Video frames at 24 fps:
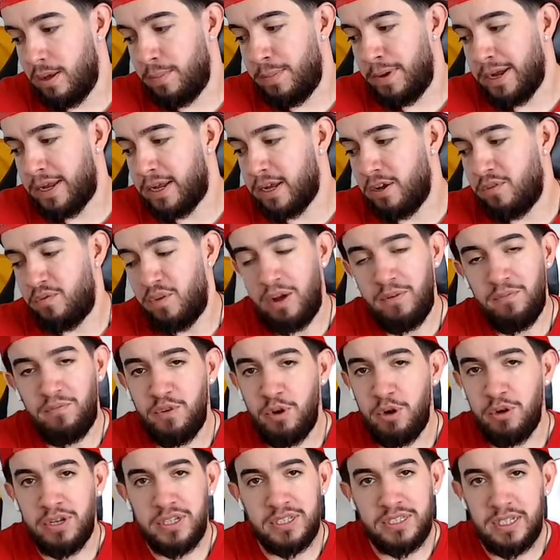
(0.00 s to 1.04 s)
Micah, if I'm
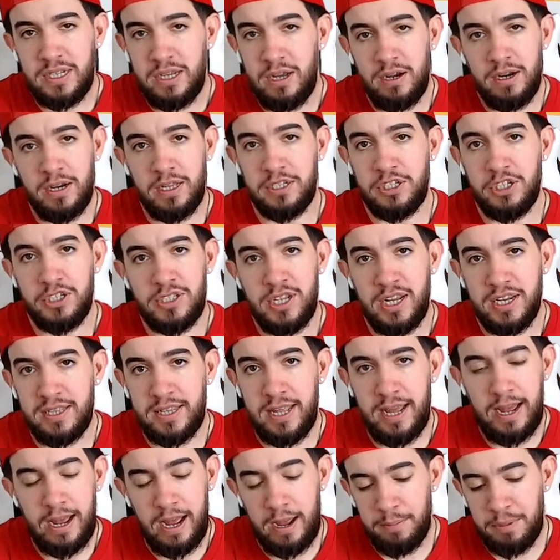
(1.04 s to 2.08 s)
focusing on it just like
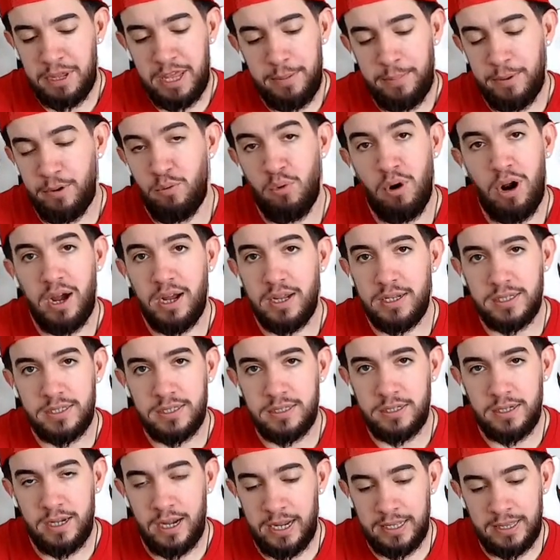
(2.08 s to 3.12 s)
that, I'm keeping
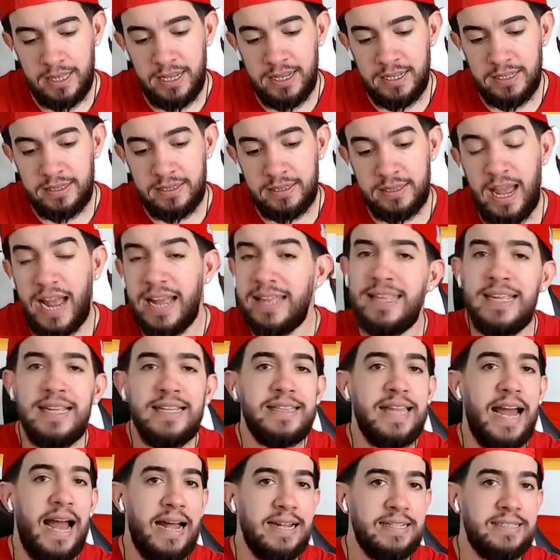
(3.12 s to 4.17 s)
Ross. I think
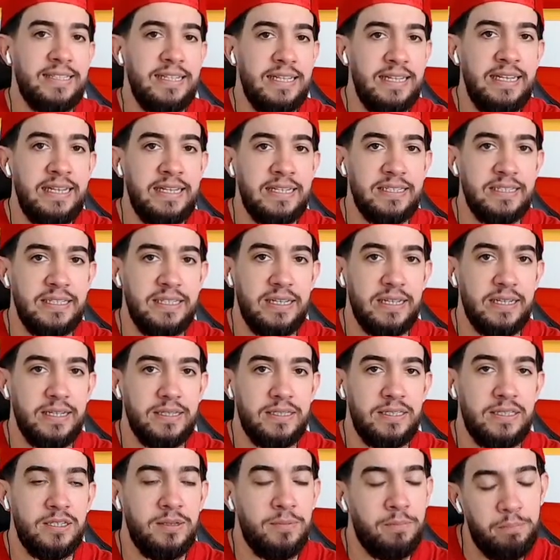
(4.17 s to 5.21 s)
that's
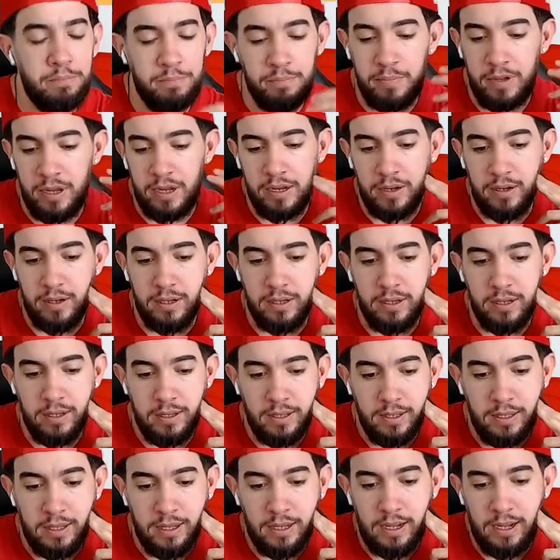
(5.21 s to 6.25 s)
easiest.
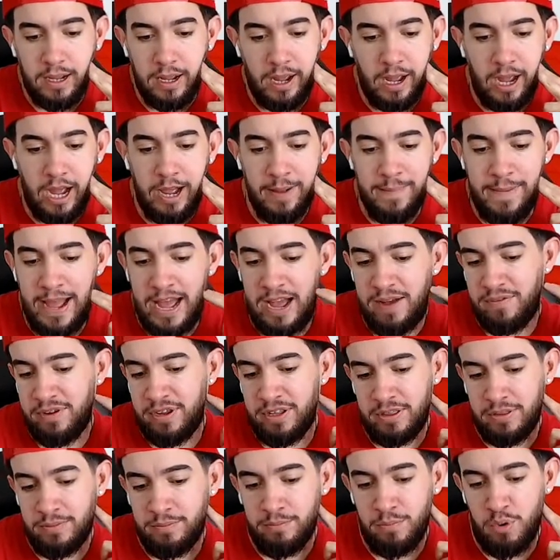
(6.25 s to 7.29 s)
I'm
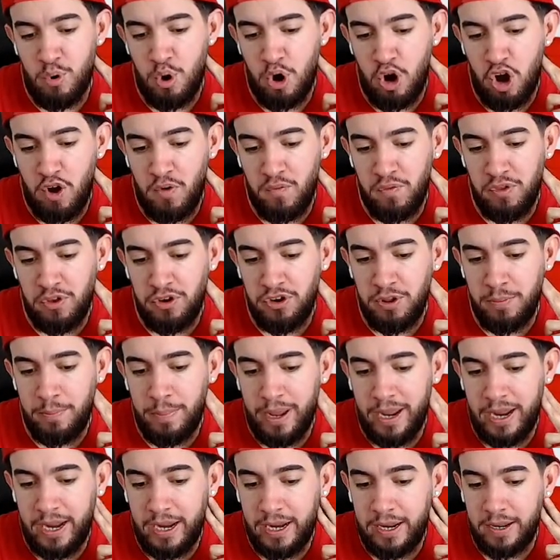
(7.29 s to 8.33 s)
having more of the
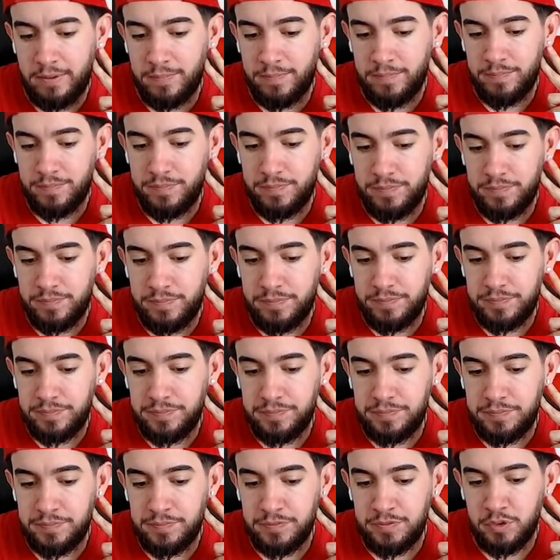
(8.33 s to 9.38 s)
debate
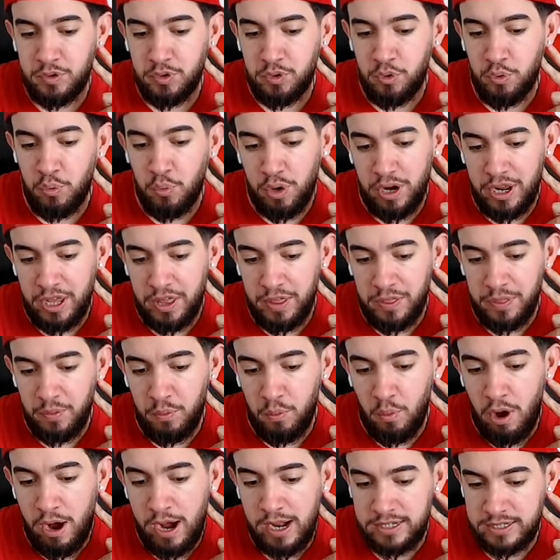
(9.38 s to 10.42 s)
with
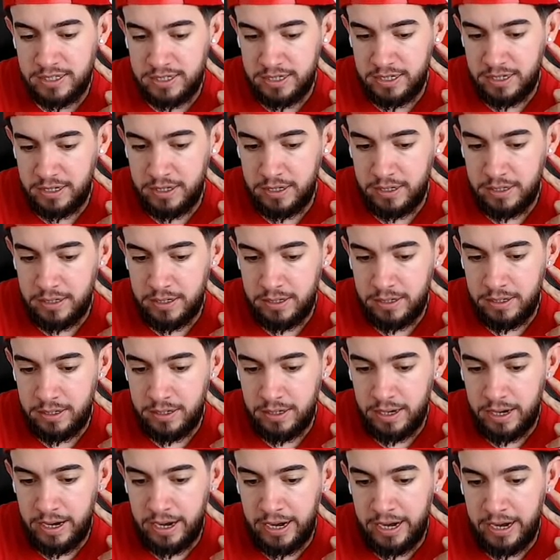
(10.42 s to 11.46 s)
Watson
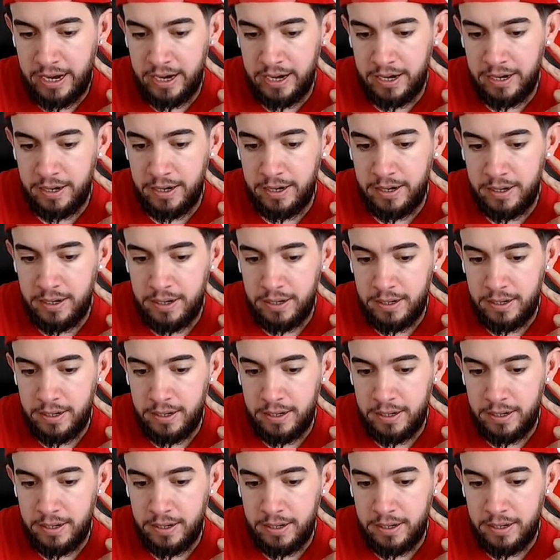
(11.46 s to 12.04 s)
and